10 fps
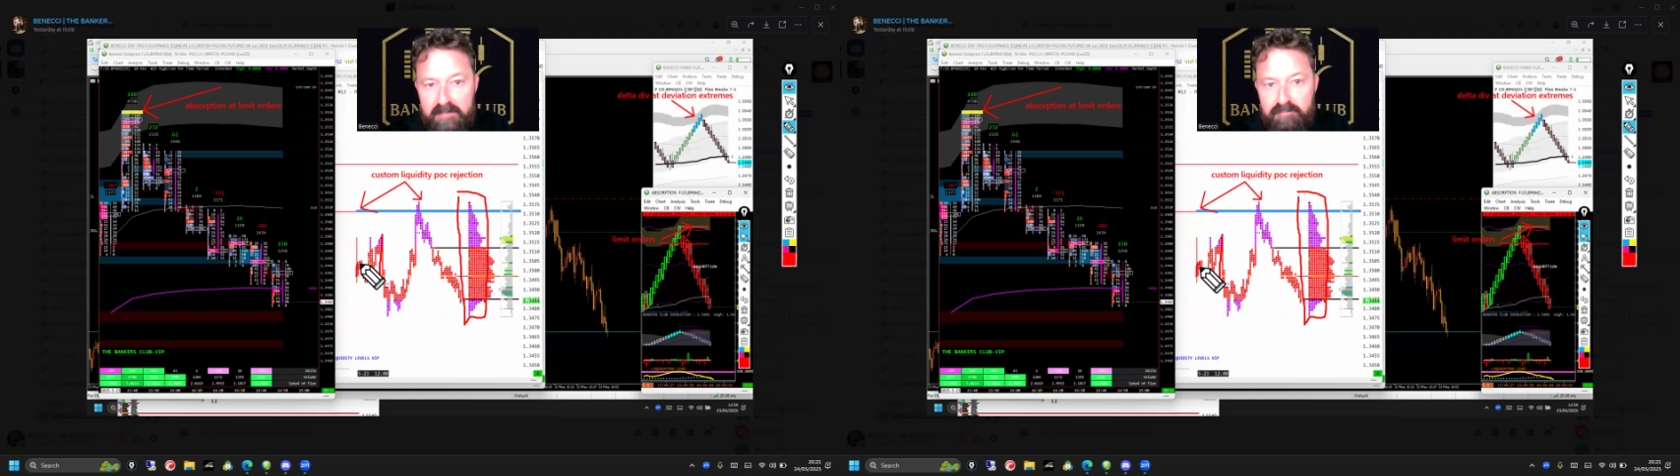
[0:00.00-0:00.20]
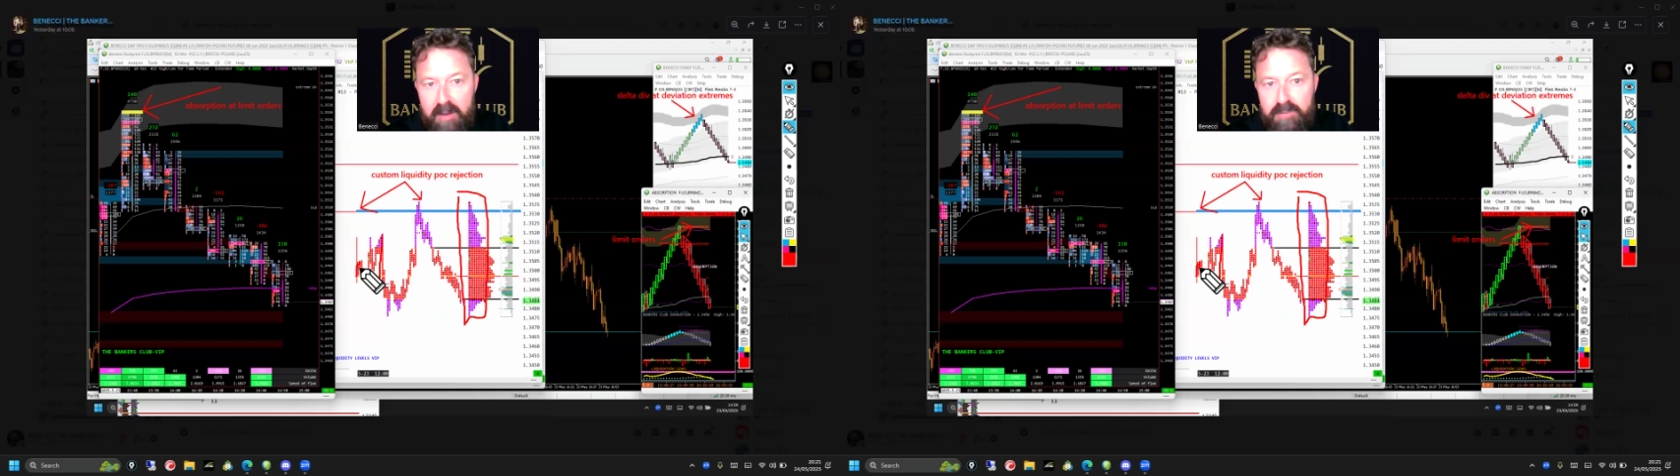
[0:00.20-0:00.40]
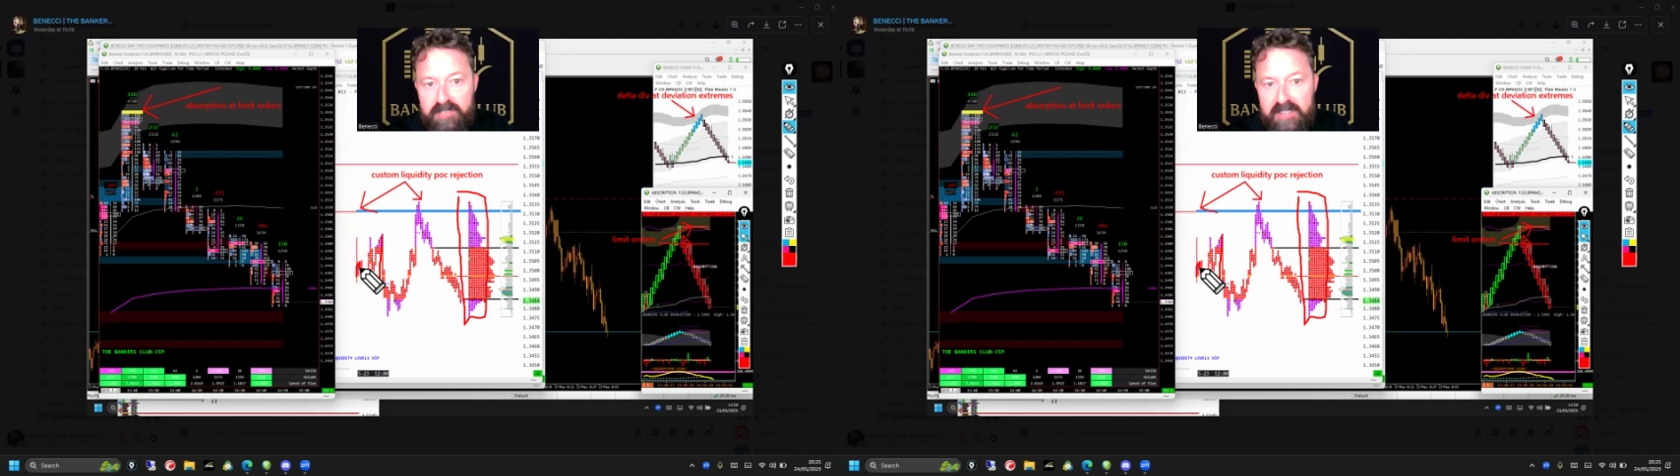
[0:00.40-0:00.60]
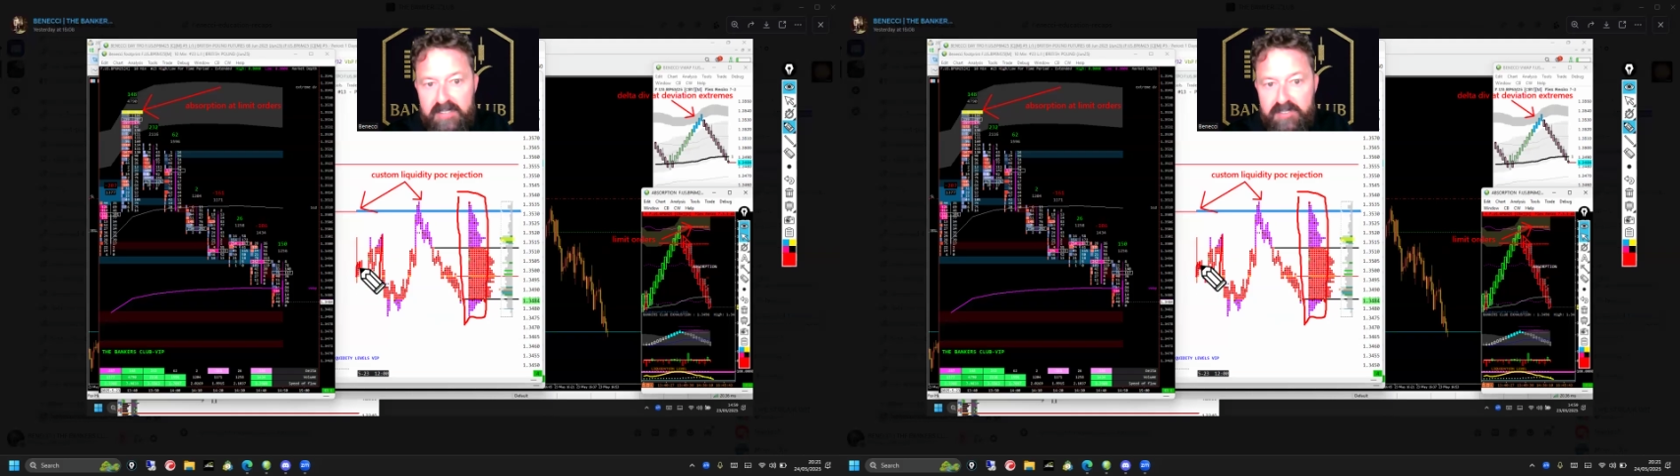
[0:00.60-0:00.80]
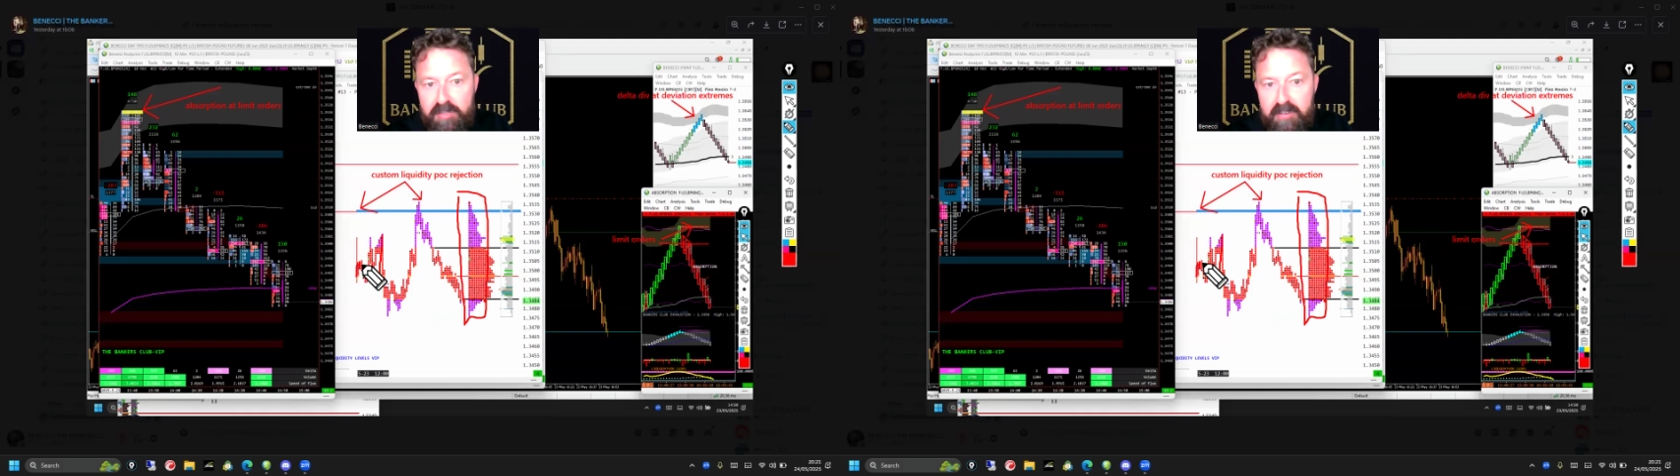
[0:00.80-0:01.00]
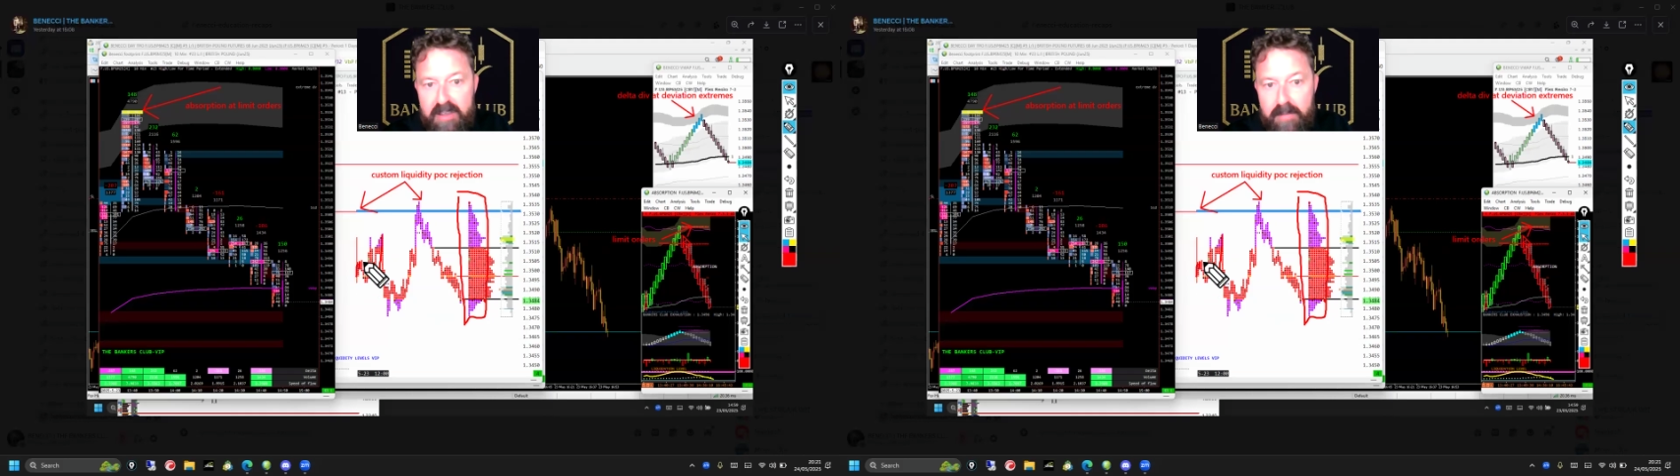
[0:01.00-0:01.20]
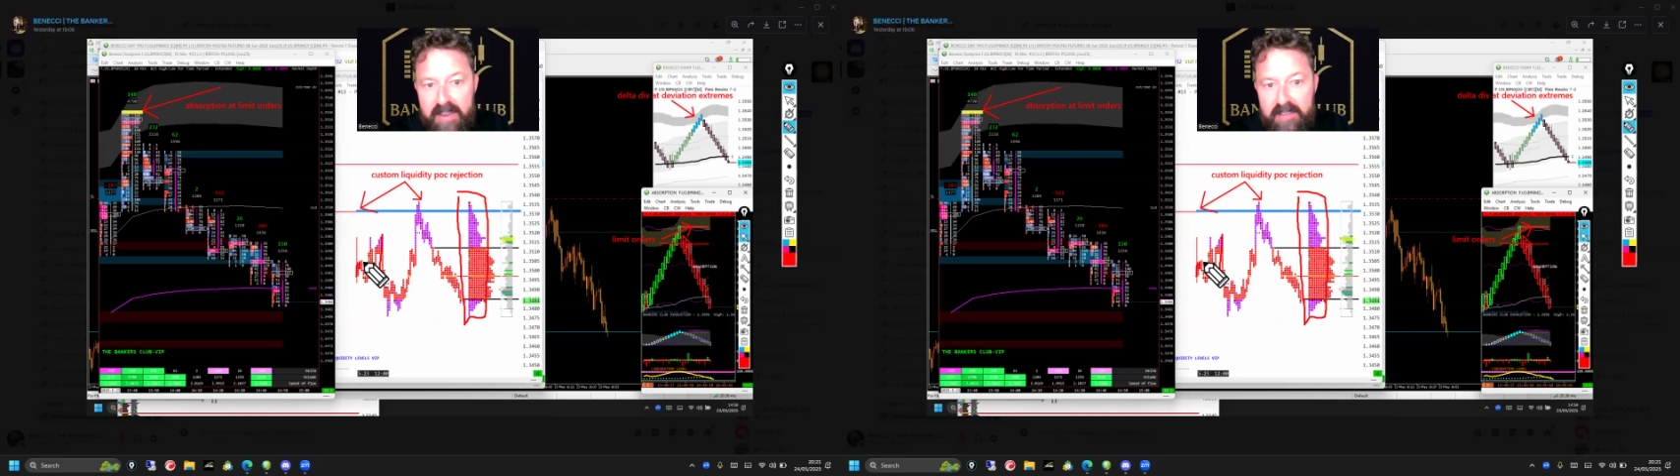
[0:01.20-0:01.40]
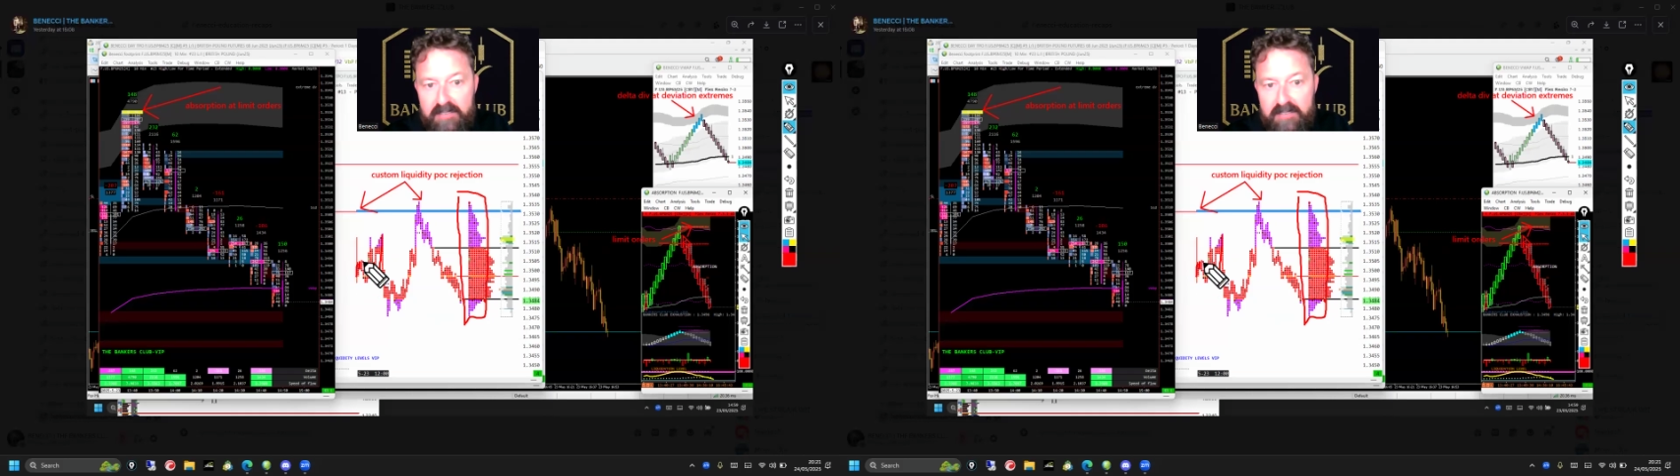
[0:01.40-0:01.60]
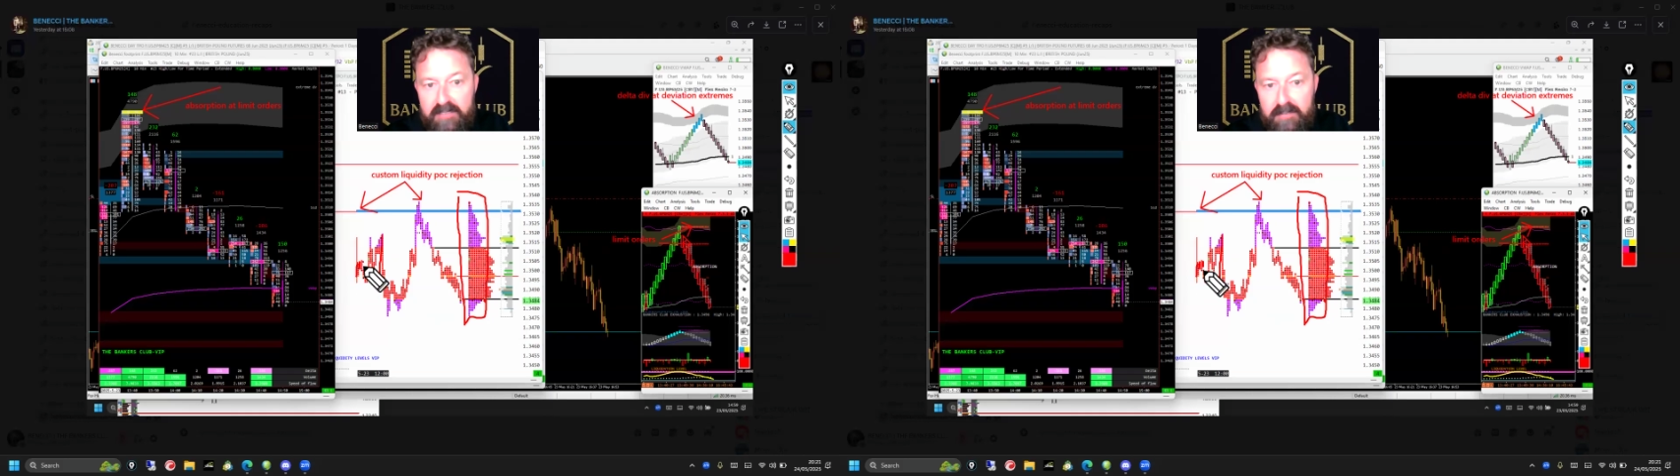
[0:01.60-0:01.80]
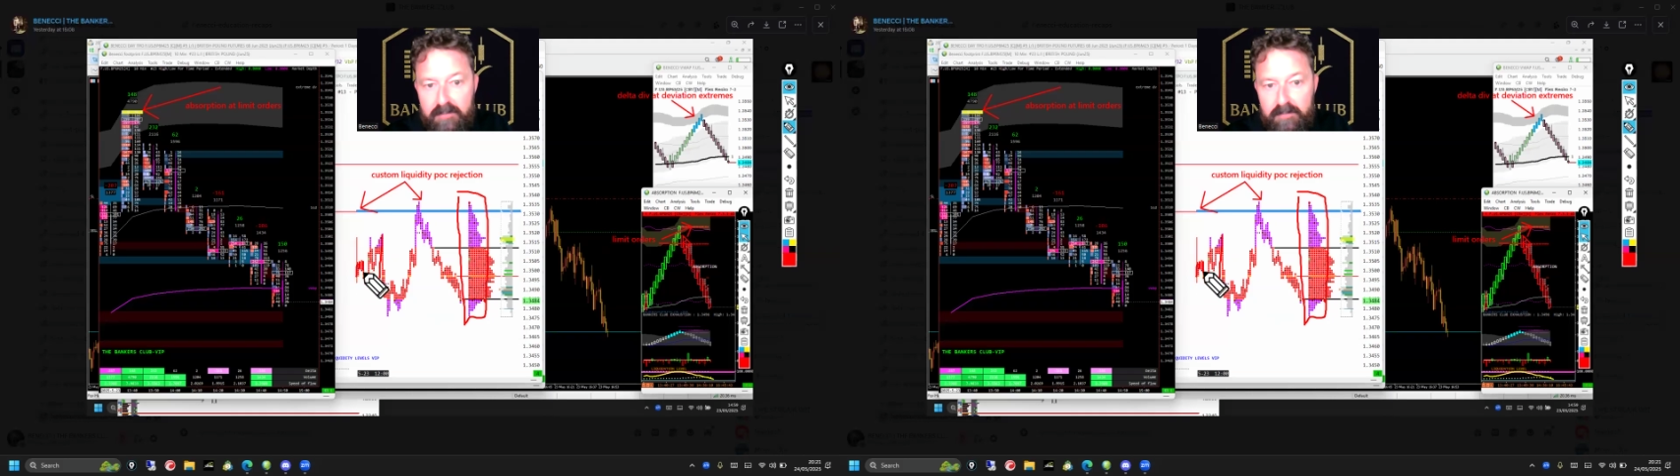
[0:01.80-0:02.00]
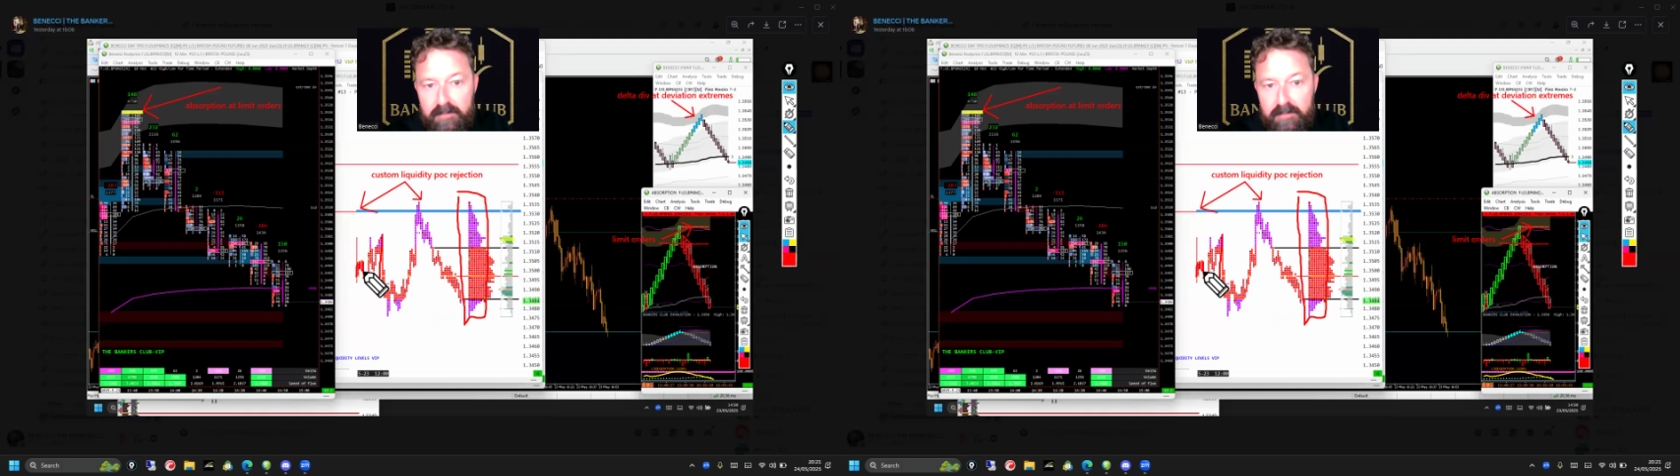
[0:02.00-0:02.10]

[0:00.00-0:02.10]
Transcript: represents 3 minutes.